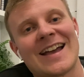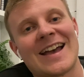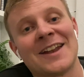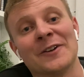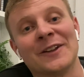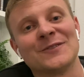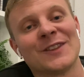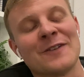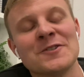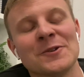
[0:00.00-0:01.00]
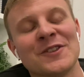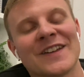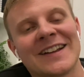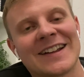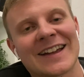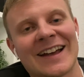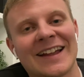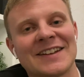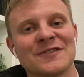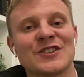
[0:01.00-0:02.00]
Anyway, let me know what you think,
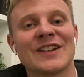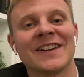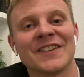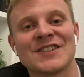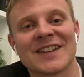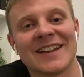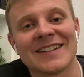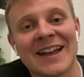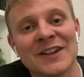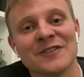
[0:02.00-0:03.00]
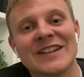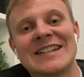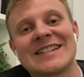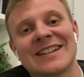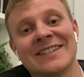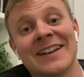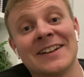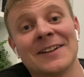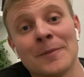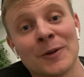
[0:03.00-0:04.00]
and if you didn't understand any of this,
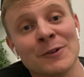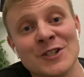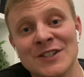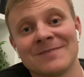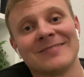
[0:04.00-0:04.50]
then apologies.